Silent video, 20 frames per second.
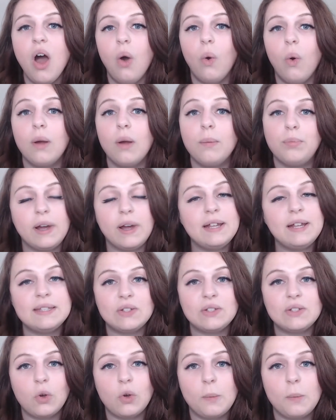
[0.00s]
or
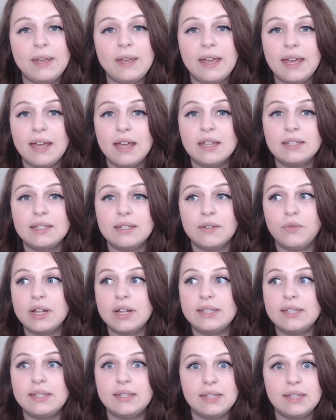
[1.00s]
brainstorming
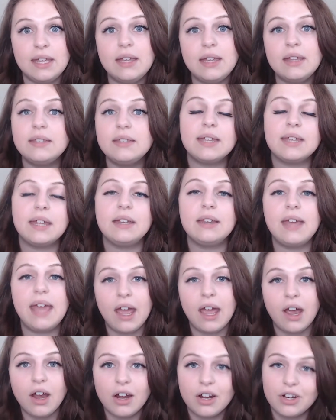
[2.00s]
different scenes and
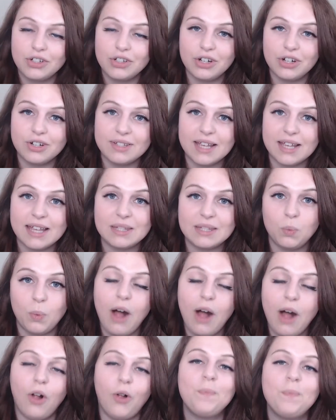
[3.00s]
characters as
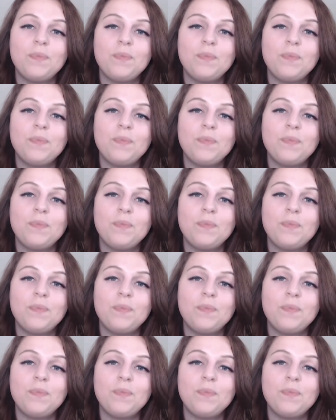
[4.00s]
well.